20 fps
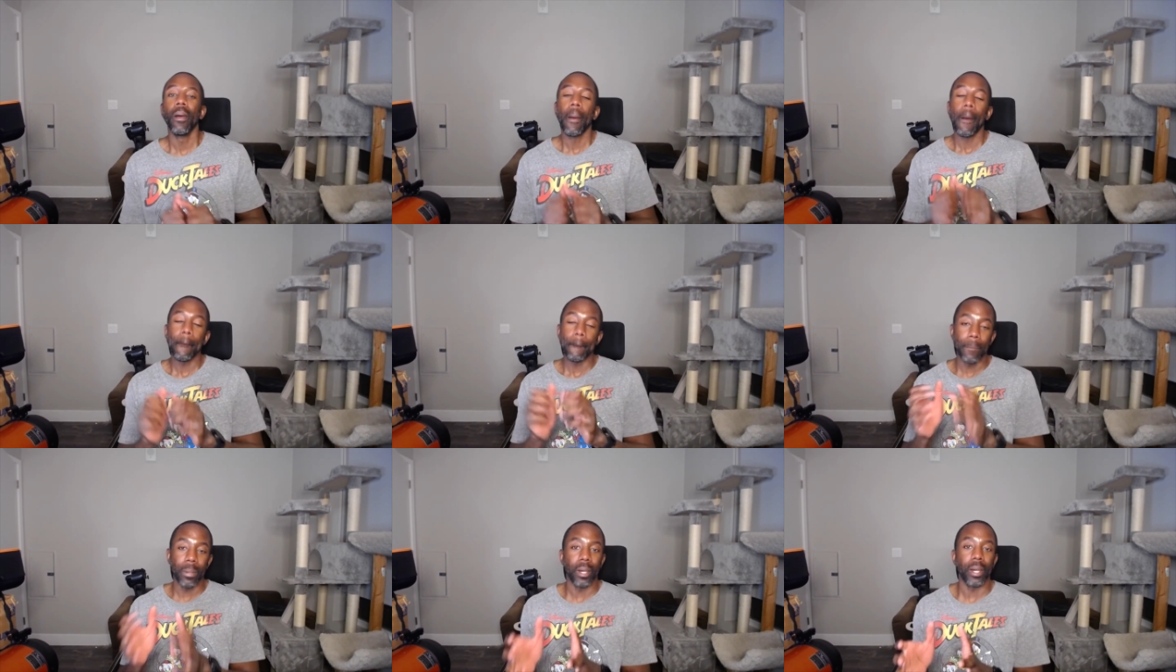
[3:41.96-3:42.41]

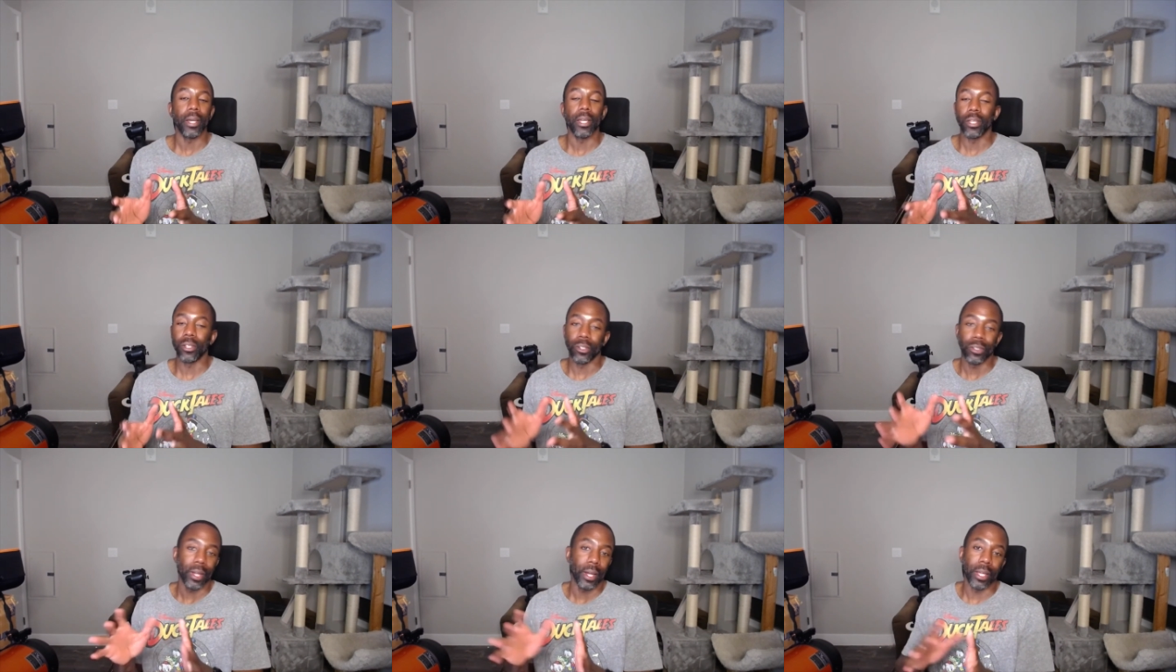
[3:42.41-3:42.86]
but
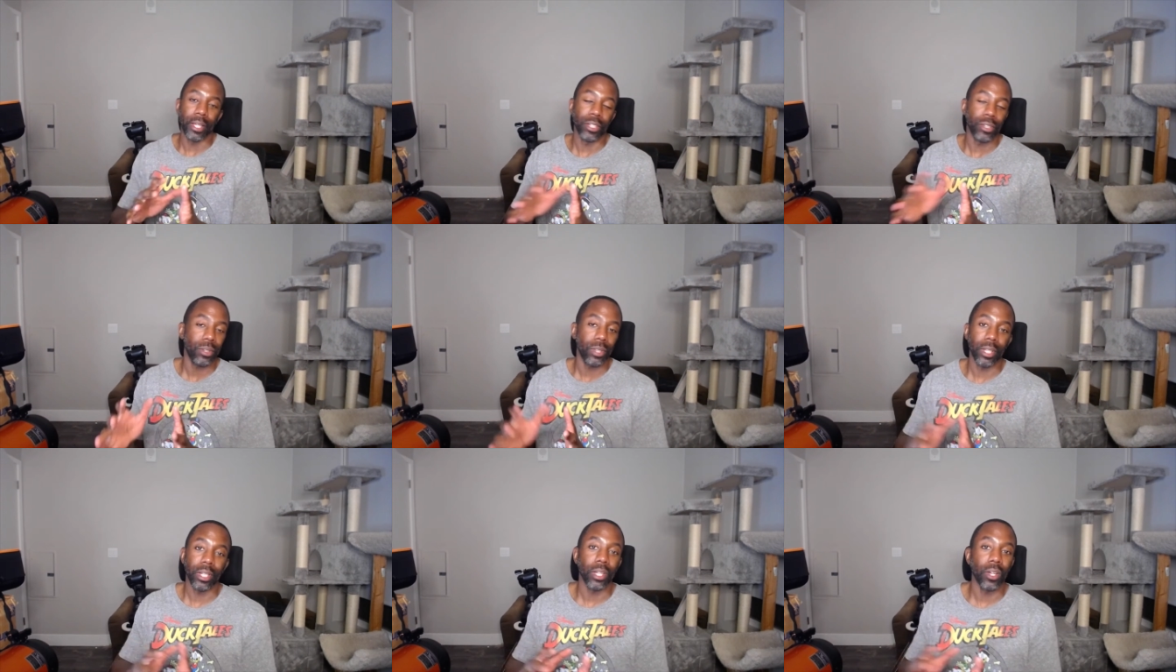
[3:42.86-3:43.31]
you're not
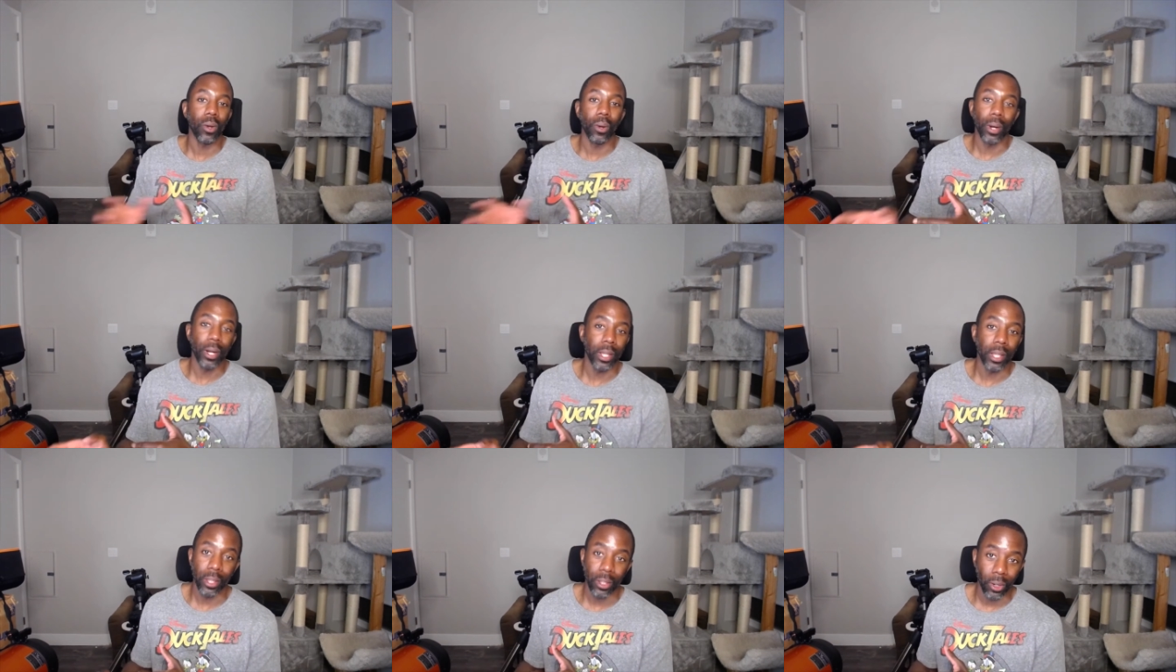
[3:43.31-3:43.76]
interested in
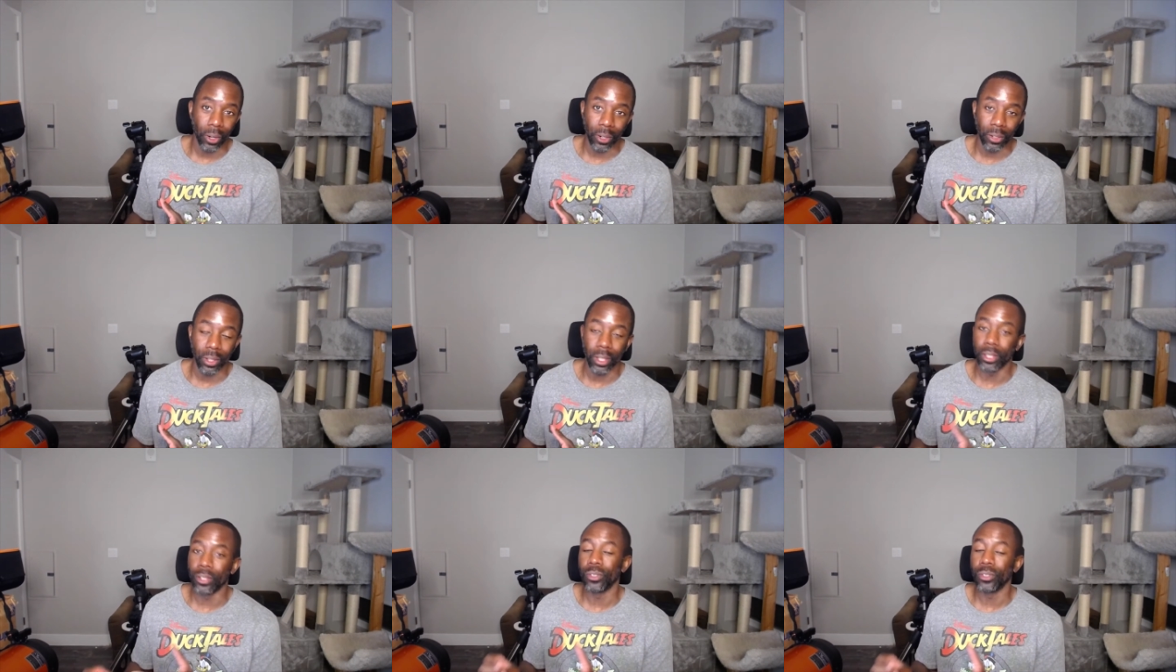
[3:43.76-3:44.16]
going in dark sites.